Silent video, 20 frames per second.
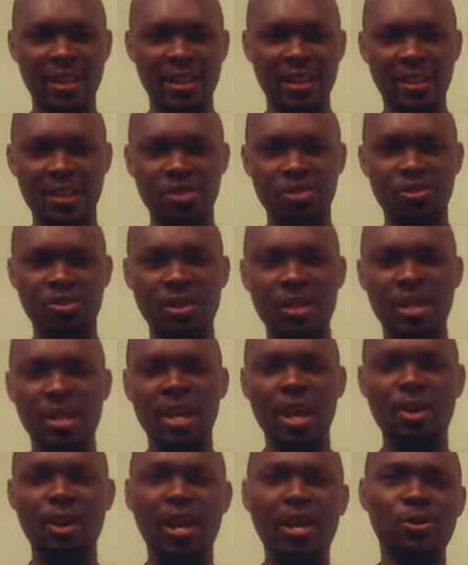English. Today
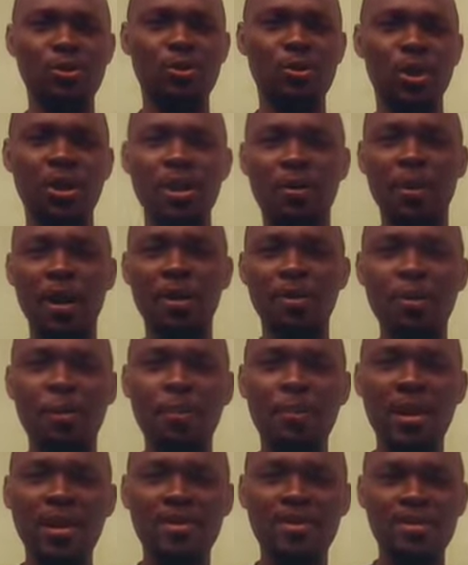I would like to talk about
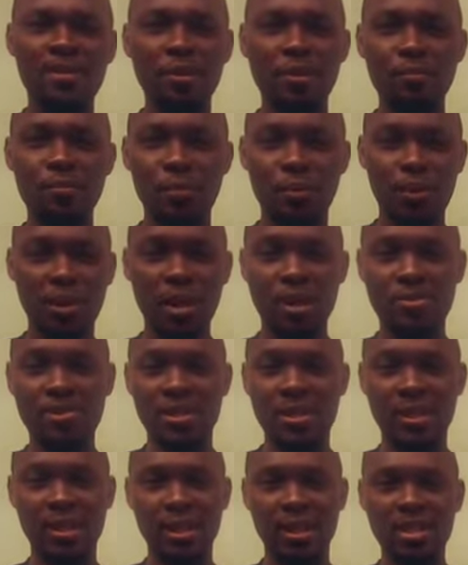personal pronouns
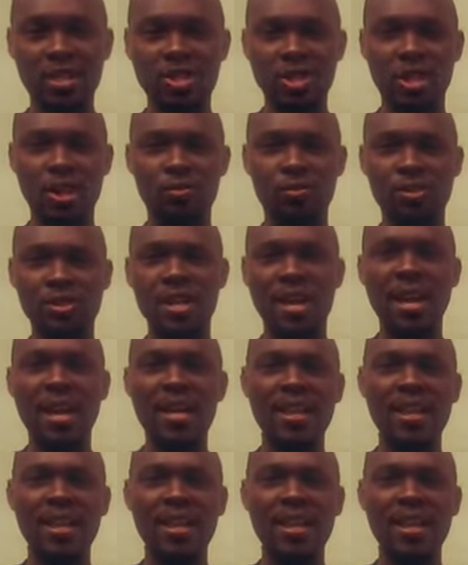in English language.